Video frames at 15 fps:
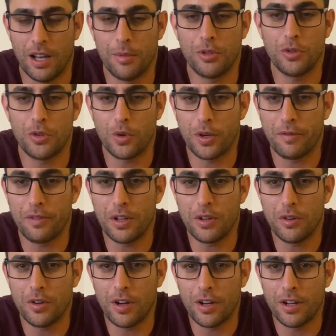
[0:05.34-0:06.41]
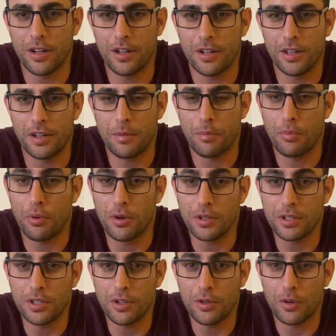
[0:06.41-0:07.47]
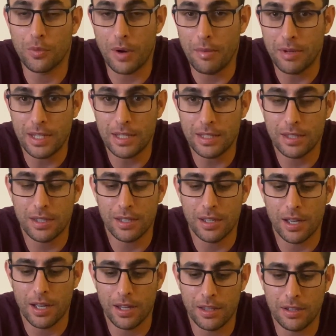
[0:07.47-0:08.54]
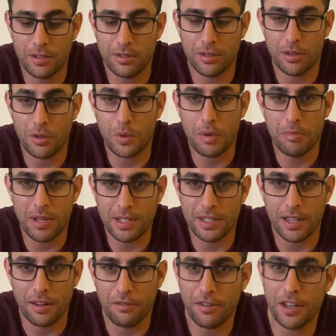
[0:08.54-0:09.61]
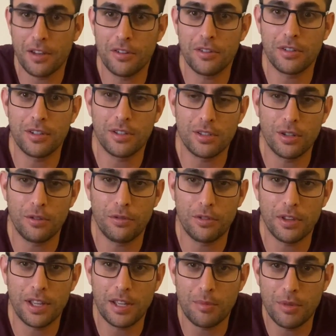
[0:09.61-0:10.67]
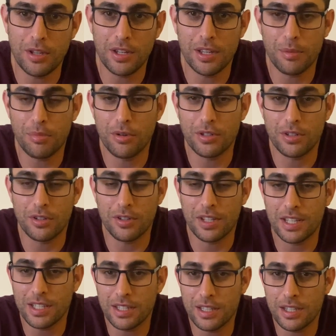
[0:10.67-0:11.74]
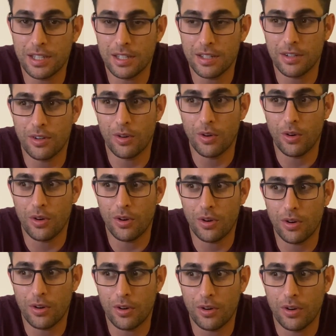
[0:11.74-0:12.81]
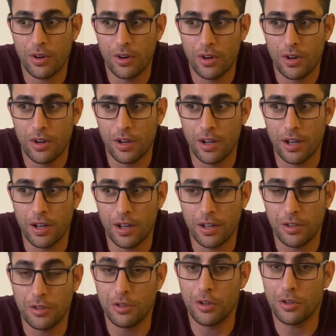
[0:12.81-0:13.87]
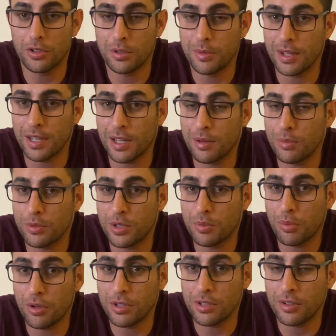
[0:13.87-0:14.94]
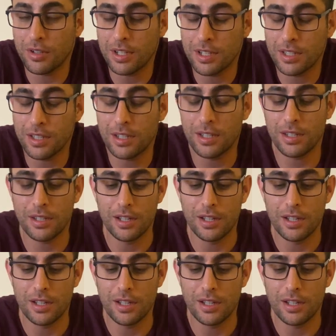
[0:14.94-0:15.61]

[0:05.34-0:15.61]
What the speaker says: gonna do a quick video on poison oak remedies. These are the 3 best that I found. So if you're like me and you get poison oak easily, or you know somebody that gets poison oak easily,